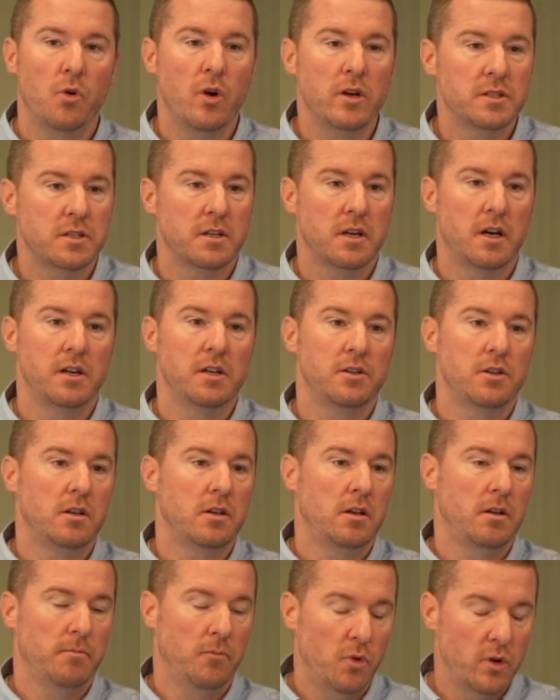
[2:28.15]

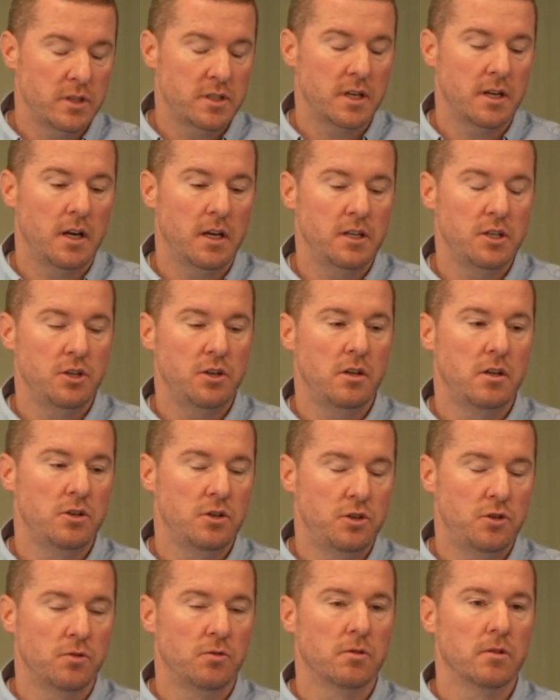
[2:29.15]
moissanite
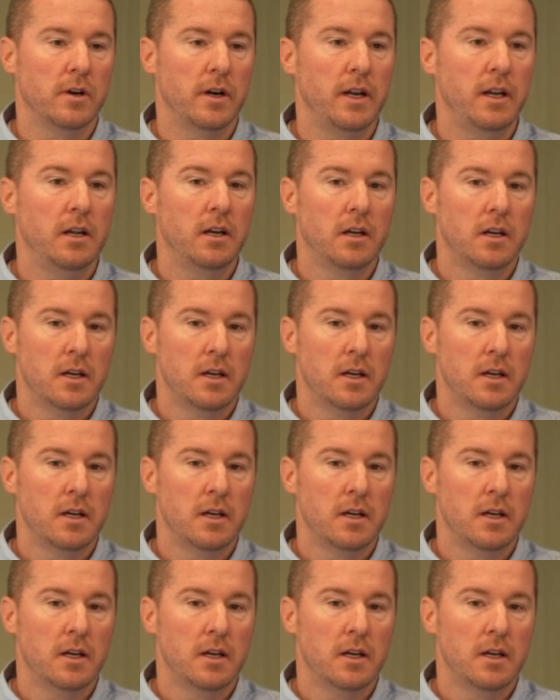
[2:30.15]
jewelry.